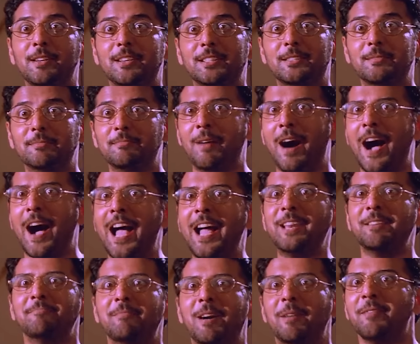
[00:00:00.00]
Time is
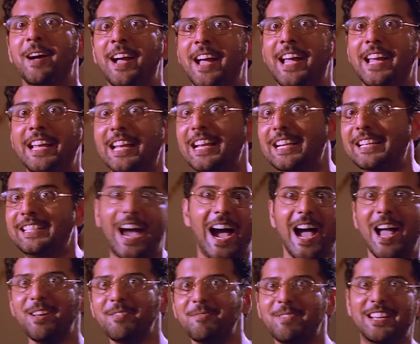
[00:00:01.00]
mine, mommy.
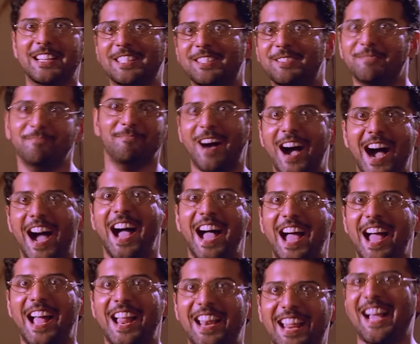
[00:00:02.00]
Time is
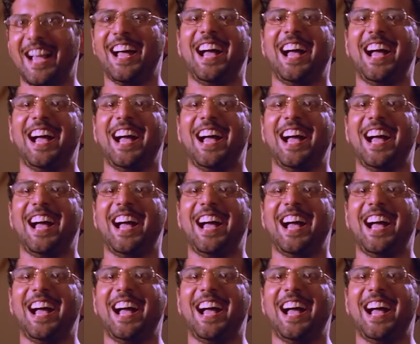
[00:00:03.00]
mine.